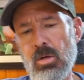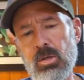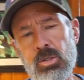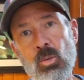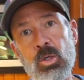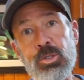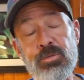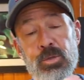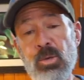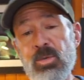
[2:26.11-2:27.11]
So once
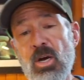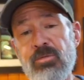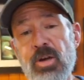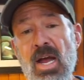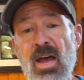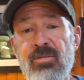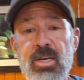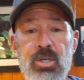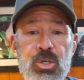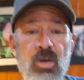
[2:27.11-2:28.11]
you've stripped off your 0.5
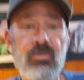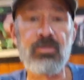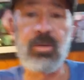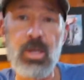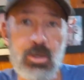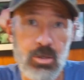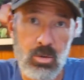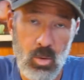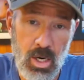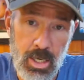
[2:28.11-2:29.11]
inch off of each of the
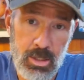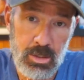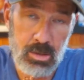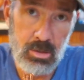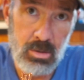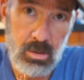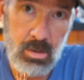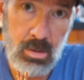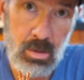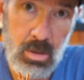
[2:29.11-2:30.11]
wires,
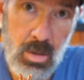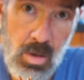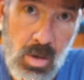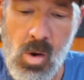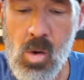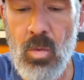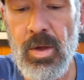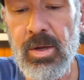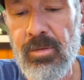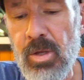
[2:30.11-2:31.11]

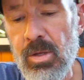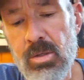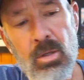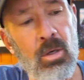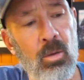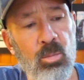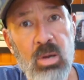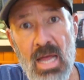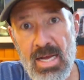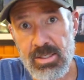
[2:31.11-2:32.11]
they give you this little
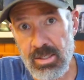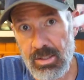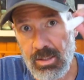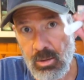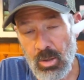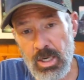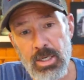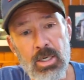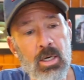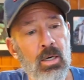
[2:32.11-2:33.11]
plastic deal right
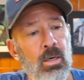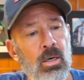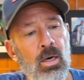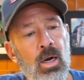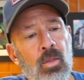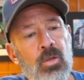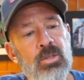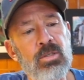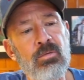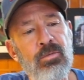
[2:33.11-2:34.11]
here. And this
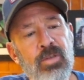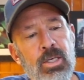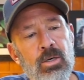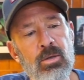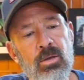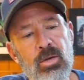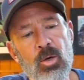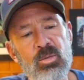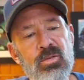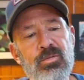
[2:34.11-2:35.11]
is a feeder that
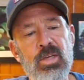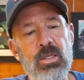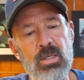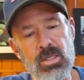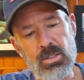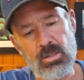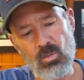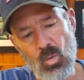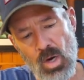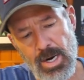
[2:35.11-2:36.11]
helps feed this
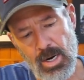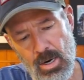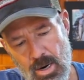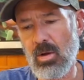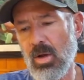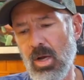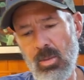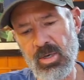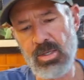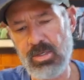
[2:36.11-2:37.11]
wire
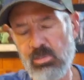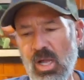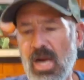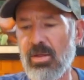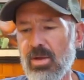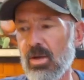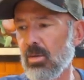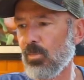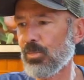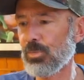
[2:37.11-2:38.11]
up into this black
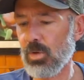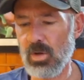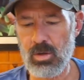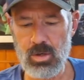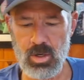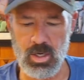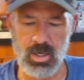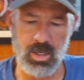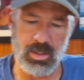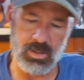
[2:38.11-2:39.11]
thing, and then you got to
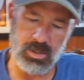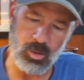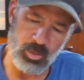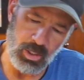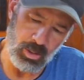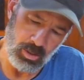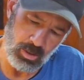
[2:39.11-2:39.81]
get it soapy.